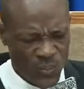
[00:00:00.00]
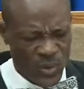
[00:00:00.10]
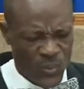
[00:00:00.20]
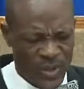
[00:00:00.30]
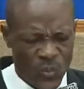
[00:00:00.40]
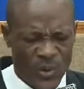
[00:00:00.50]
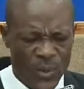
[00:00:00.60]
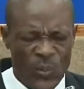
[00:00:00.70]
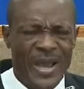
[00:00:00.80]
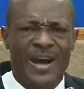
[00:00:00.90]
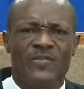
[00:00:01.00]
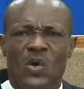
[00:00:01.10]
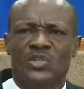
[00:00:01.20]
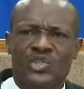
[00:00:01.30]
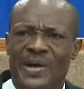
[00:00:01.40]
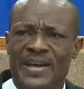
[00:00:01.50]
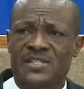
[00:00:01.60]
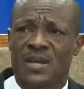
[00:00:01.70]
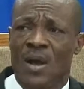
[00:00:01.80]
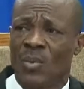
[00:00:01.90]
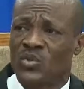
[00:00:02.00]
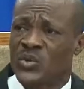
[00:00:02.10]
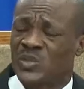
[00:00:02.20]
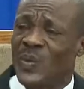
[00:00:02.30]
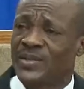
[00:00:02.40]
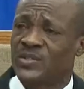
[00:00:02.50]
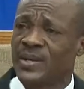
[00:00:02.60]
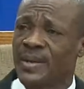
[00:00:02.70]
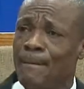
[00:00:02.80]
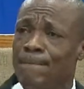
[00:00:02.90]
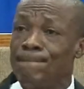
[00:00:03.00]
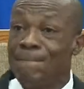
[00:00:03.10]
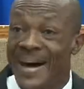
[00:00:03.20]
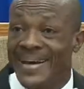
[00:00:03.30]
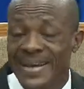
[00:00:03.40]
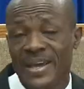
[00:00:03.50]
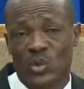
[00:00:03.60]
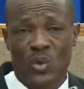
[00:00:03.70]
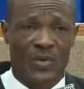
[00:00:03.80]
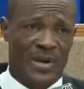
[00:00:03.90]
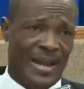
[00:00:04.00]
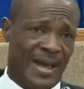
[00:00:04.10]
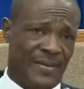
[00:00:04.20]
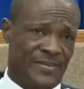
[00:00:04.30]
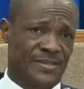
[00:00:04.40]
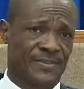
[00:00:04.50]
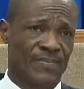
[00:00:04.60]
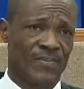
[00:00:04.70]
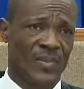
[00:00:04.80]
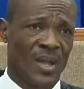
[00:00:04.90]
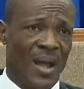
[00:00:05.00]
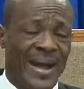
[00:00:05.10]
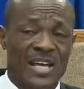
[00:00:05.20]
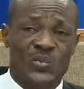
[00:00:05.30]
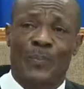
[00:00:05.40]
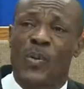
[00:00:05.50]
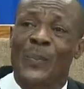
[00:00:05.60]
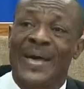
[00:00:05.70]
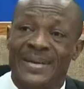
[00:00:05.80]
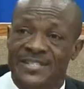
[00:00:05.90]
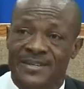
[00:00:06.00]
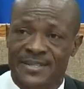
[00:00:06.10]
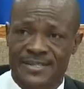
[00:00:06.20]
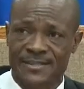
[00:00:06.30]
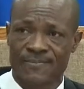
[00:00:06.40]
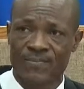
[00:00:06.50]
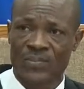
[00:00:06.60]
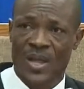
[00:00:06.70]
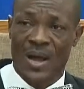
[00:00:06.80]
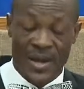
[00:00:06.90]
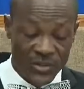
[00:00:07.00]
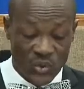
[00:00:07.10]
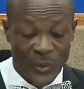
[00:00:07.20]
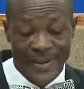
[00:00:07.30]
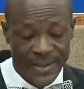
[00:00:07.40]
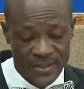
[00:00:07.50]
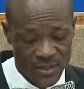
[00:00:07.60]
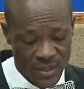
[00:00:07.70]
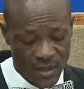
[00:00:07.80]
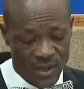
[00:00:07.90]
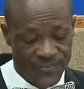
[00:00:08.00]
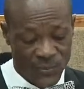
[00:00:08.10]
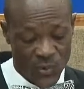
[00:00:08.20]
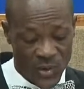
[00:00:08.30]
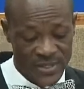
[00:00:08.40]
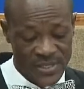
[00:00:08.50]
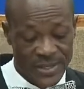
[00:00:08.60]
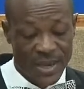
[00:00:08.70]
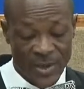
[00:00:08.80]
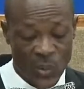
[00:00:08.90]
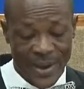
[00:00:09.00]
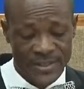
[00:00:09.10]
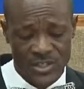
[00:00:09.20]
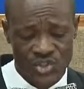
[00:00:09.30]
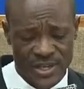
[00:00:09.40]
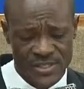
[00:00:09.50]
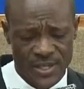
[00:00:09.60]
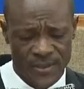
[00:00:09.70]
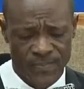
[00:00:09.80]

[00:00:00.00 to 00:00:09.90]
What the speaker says: we have no choice but to respond to the mandate over our lives. And that's what propels us. And in doing it, of course, it can be quite interesting.